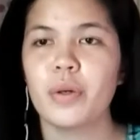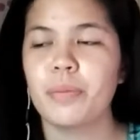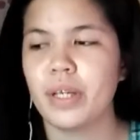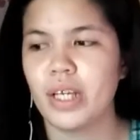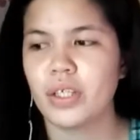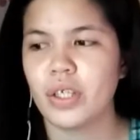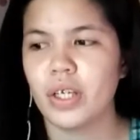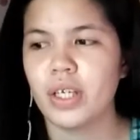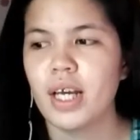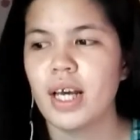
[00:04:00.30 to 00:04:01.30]

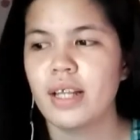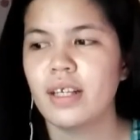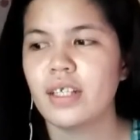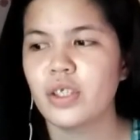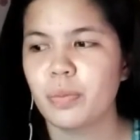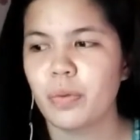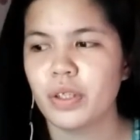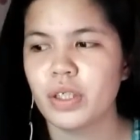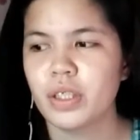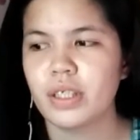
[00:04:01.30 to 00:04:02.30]
combination that
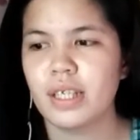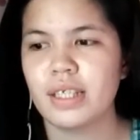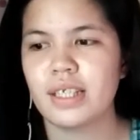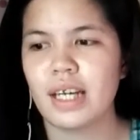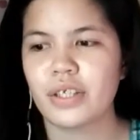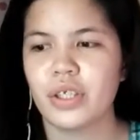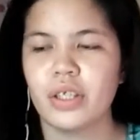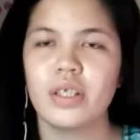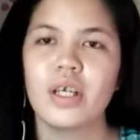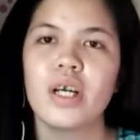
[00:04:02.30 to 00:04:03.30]
supports transaction.
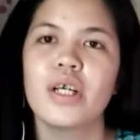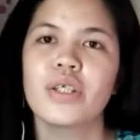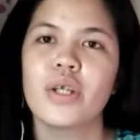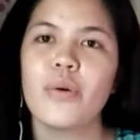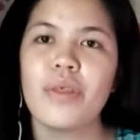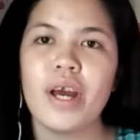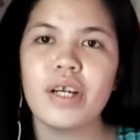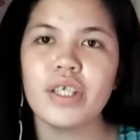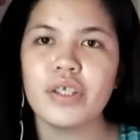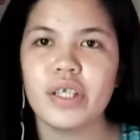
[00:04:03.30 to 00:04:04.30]
So there
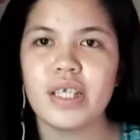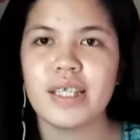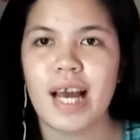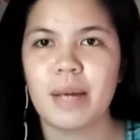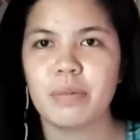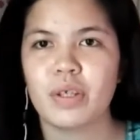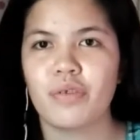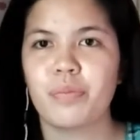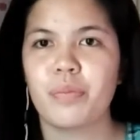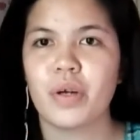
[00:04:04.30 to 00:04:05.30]
are three types
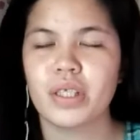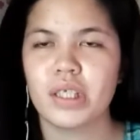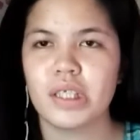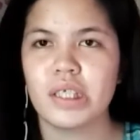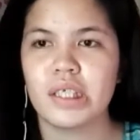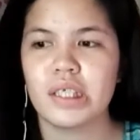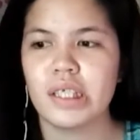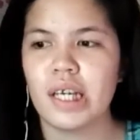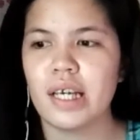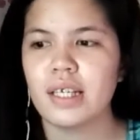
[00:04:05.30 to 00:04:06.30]
of
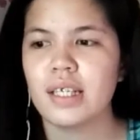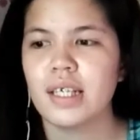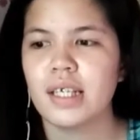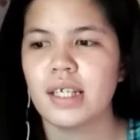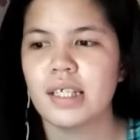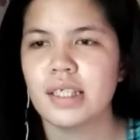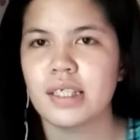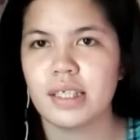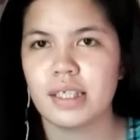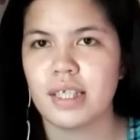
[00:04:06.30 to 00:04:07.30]
processing
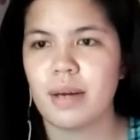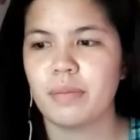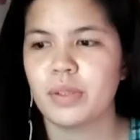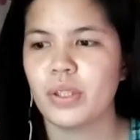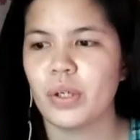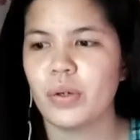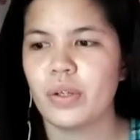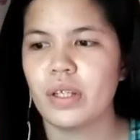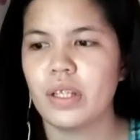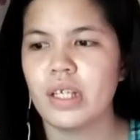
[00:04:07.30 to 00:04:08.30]
system. So
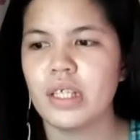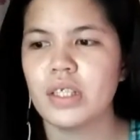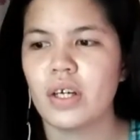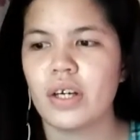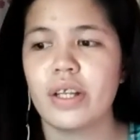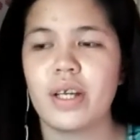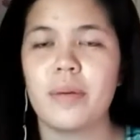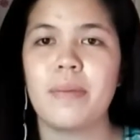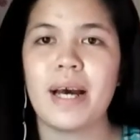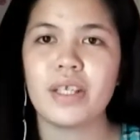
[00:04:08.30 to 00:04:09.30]
these are the
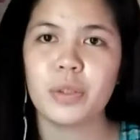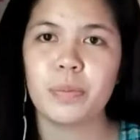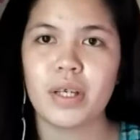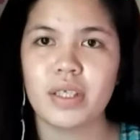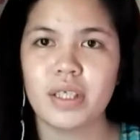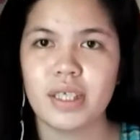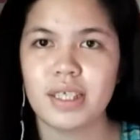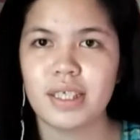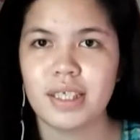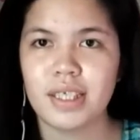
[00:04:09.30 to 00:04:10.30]
batch
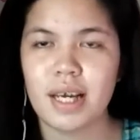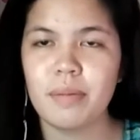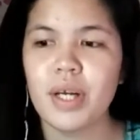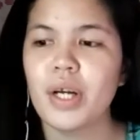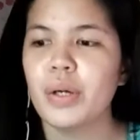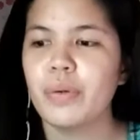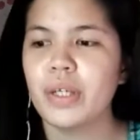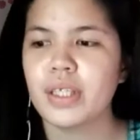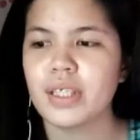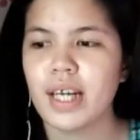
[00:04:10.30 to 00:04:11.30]
processing system,
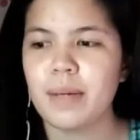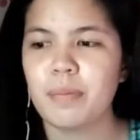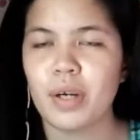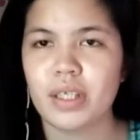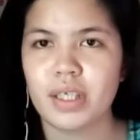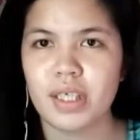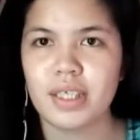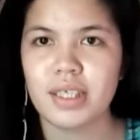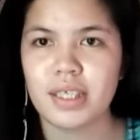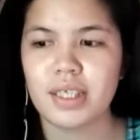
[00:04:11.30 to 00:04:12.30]
real-time
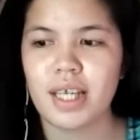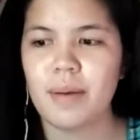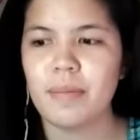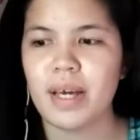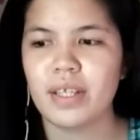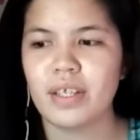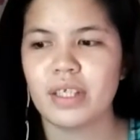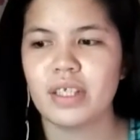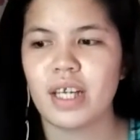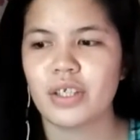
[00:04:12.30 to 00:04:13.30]
processing system, and
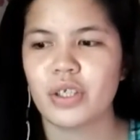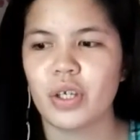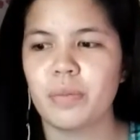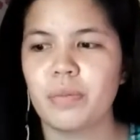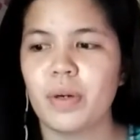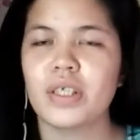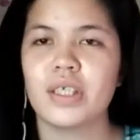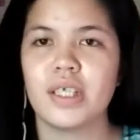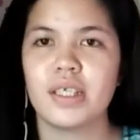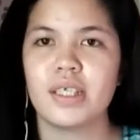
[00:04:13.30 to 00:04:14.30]
transaction
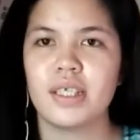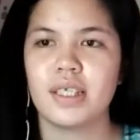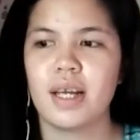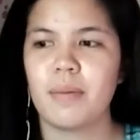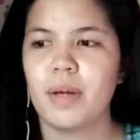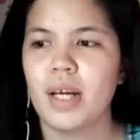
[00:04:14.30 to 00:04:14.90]
processing system.